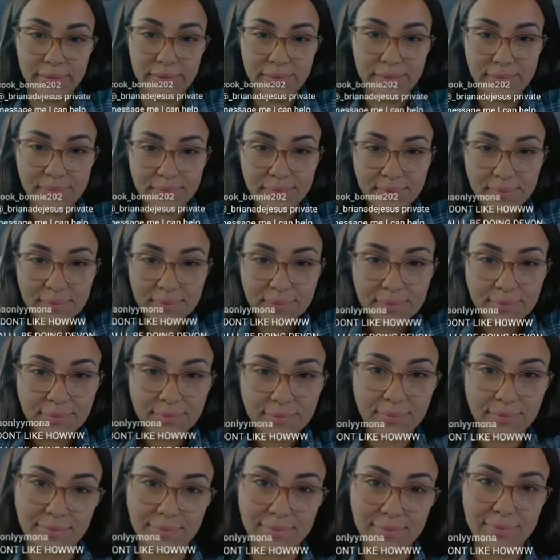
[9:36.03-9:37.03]

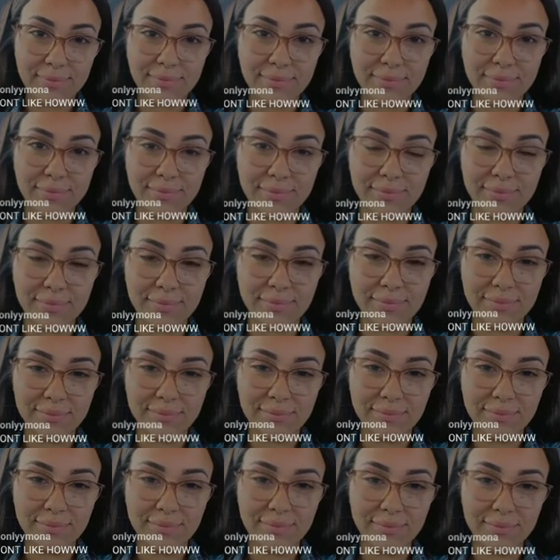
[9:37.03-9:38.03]

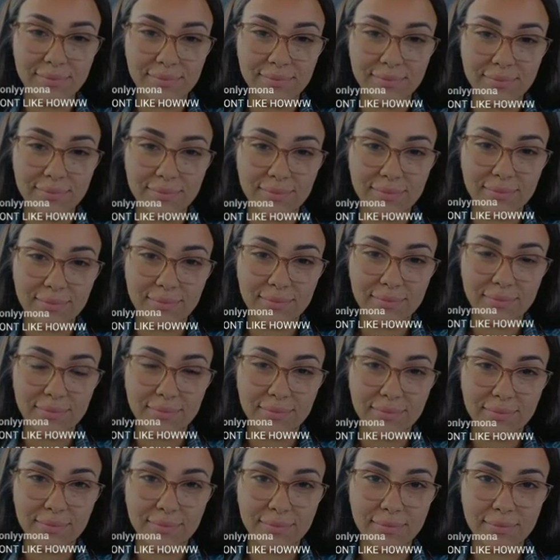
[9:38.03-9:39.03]

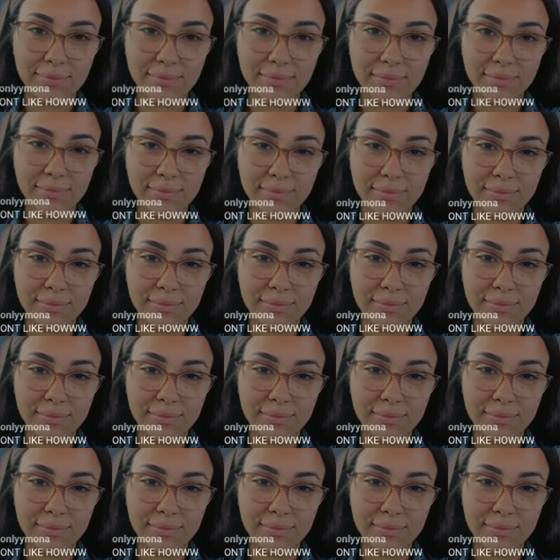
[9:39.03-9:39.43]
[no speech]